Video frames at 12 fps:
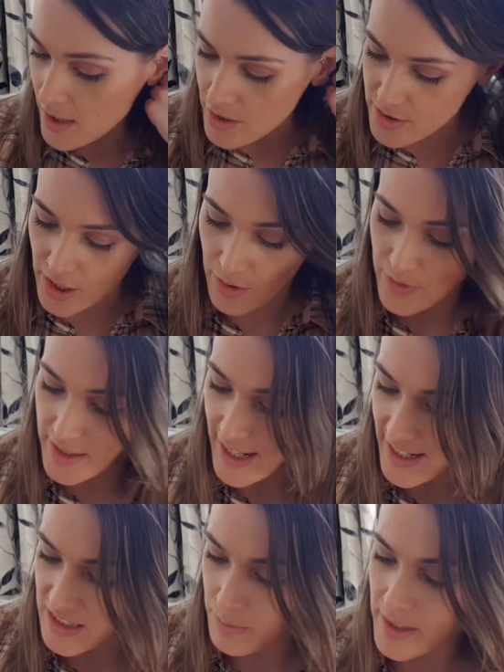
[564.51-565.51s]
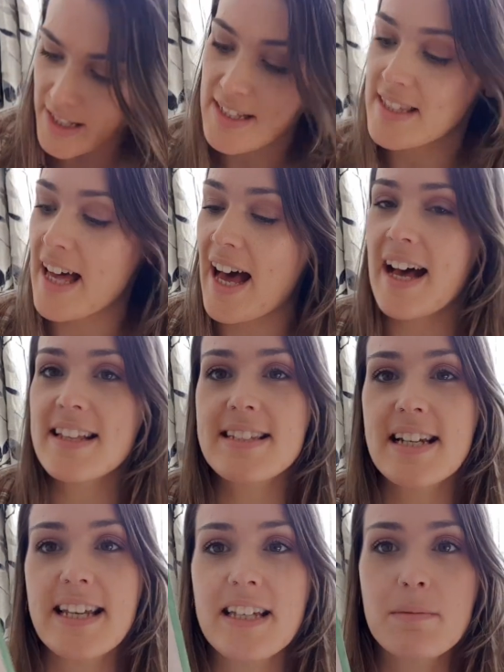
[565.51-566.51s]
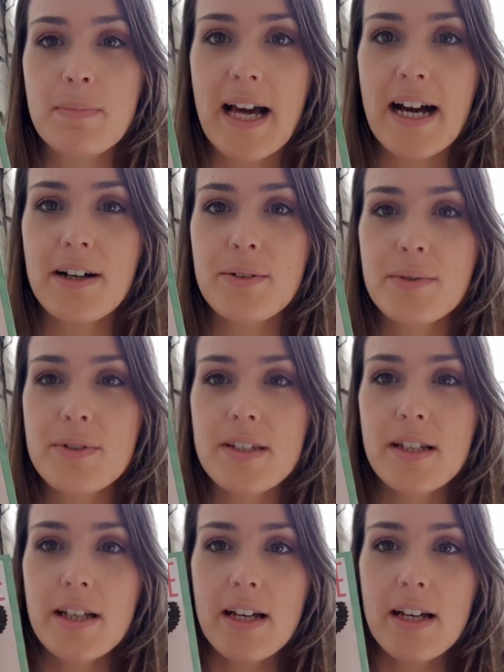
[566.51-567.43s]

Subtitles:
So the next one is the Azling Blouse.